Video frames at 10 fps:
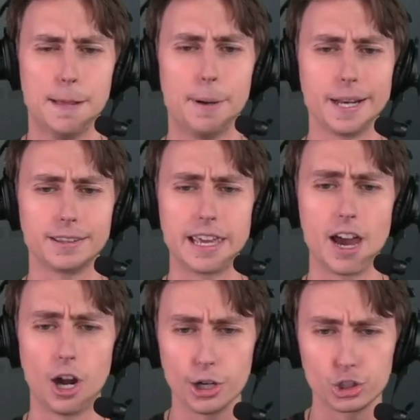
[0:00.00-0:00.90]
But
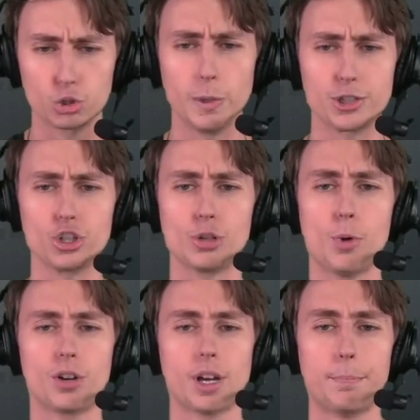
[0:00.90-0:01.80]
they are switching to
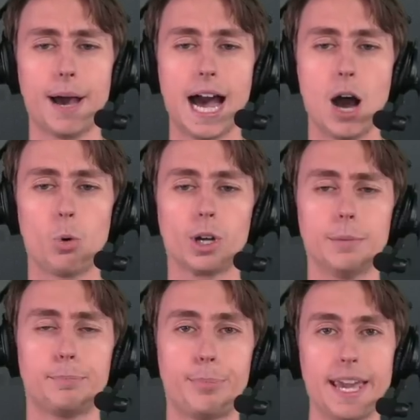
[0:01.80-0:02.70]
more of a
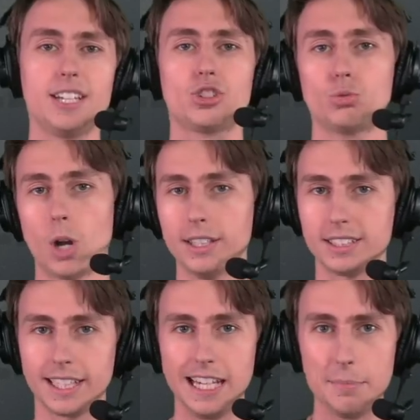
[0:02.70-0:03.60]
power-based run
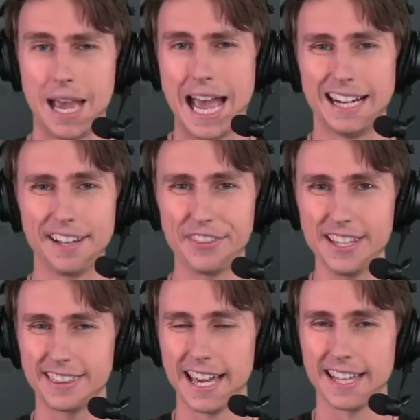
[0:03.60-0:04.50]
scheme. And I
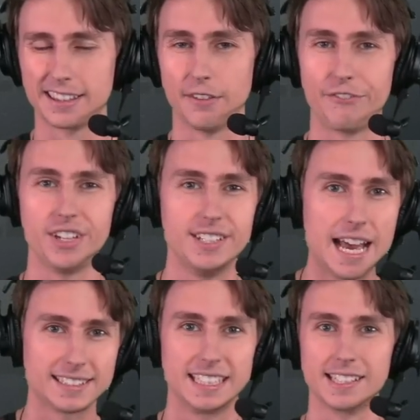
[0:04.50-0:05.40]
think that the
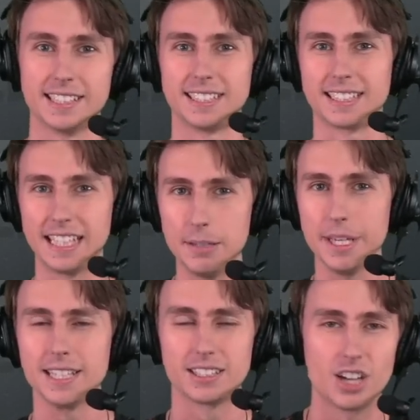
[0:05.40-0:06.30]
finessing, the
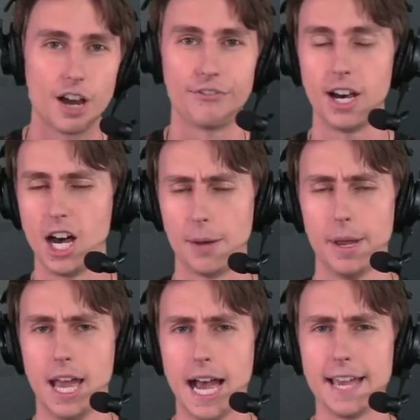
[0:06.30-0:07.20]
scheming stuff
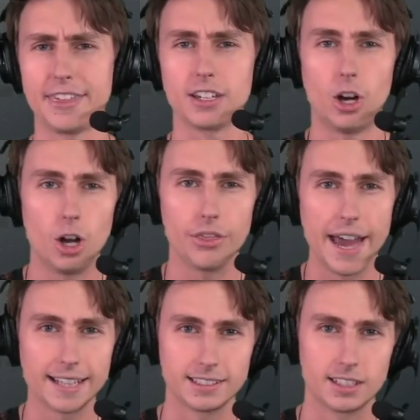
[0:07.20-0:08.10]
up, I think all
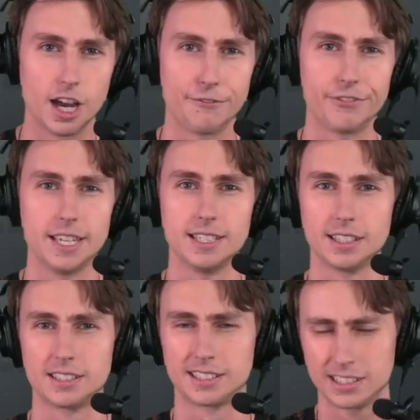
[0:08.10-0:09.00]
that stuff is
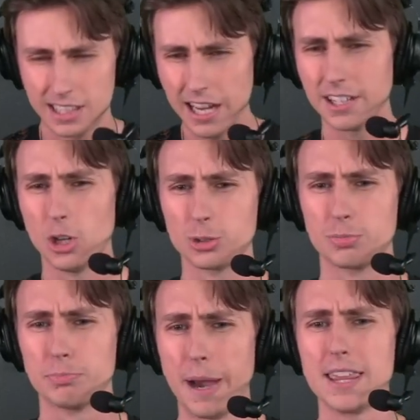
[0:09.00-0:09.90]
kind of
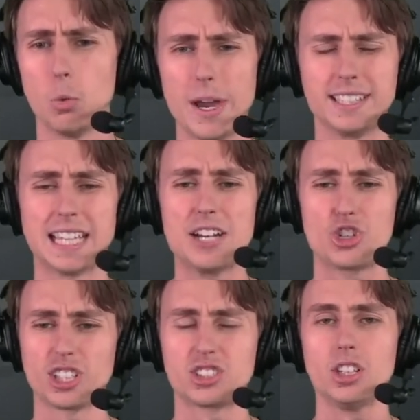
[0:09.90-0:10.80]
goes by the wayside
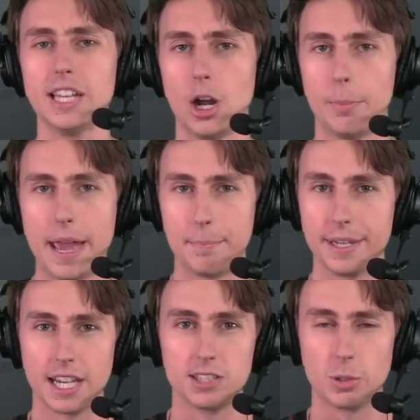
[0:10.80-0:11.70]
just a little bit,
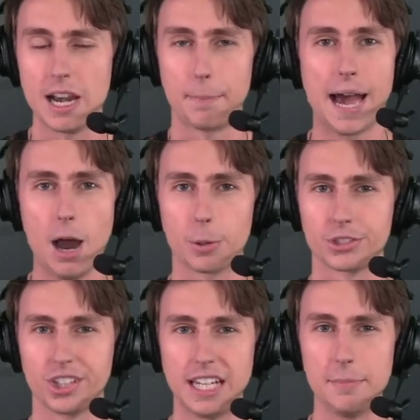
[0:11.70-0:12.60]
because in a power
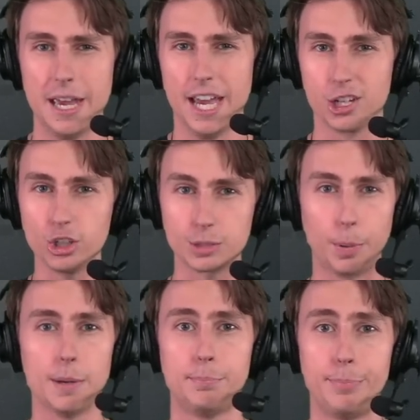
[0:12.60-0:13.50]
scheme, you just
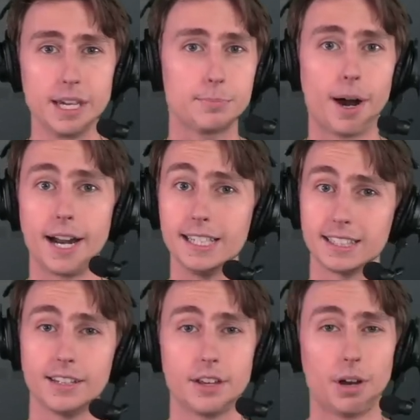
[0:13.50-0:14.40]
put big
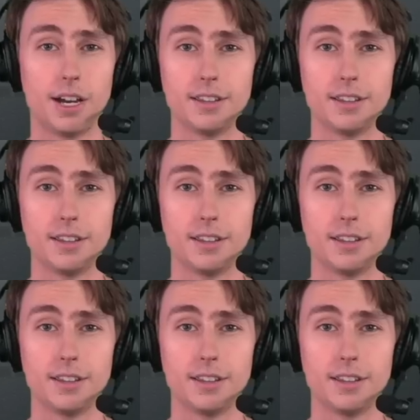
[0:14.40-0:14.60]
bodies on the